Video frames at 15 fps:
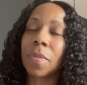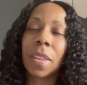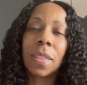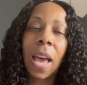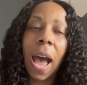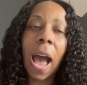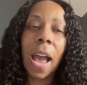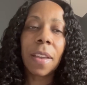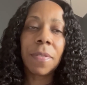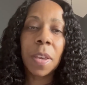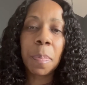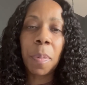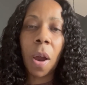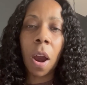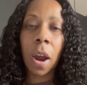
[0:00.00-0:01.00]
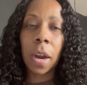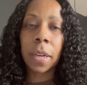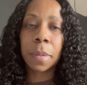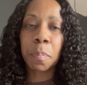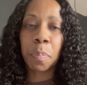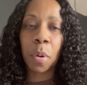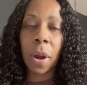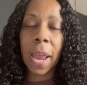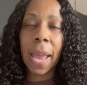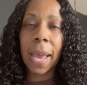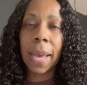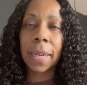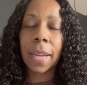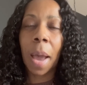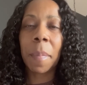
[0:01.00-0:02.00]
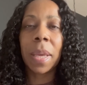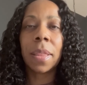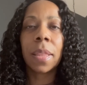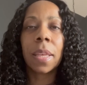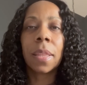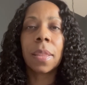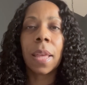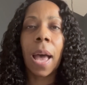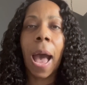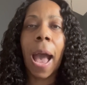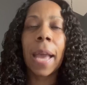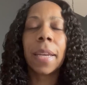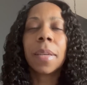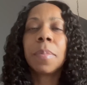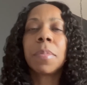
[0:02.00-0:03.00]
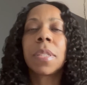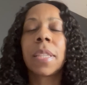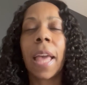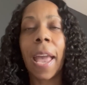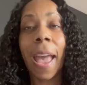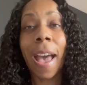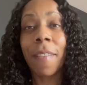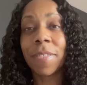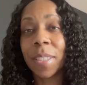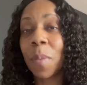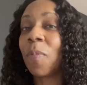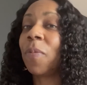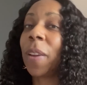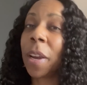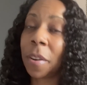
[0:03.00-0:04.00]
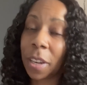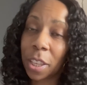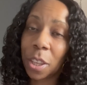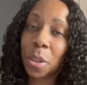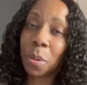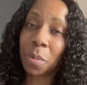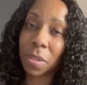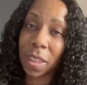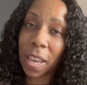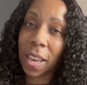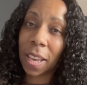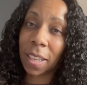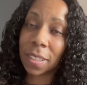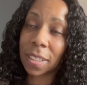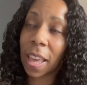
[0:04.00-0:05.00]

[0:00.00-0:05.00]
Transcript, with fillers: The Ivy Park brand, I mean, the, the items, they have some very cute things.